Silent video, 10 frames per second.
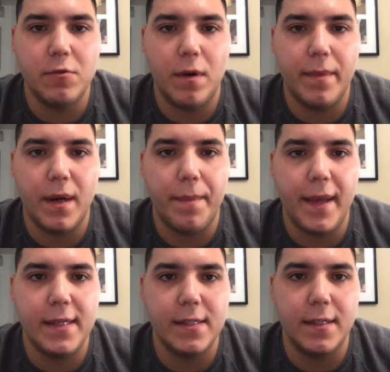where I'm going to
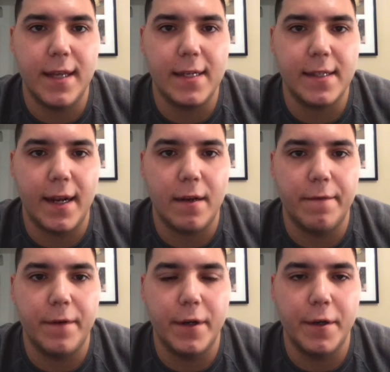paste the text that I
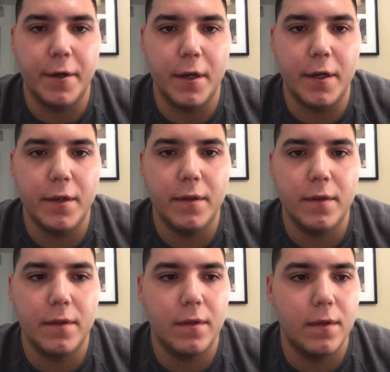converted earlier.
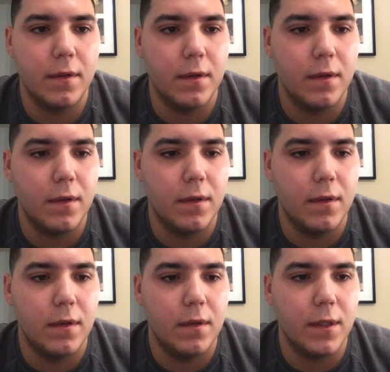
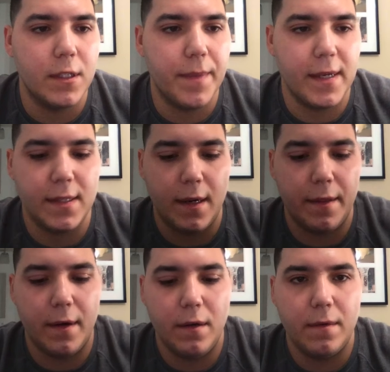Let's paste that in there.